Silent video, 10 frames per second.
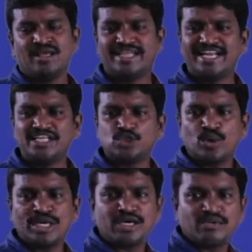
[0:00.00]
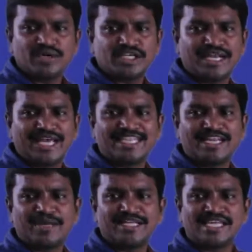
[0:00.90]
There is no equation
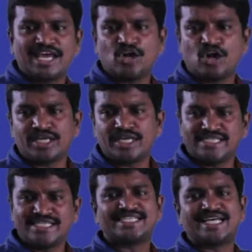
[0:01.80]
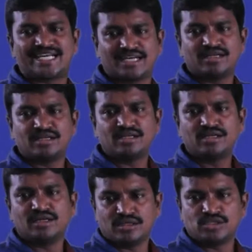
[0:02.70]
A3 plus A0 in this set.
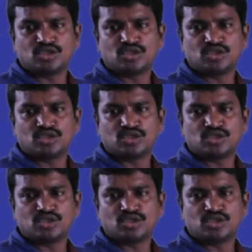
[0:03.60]
So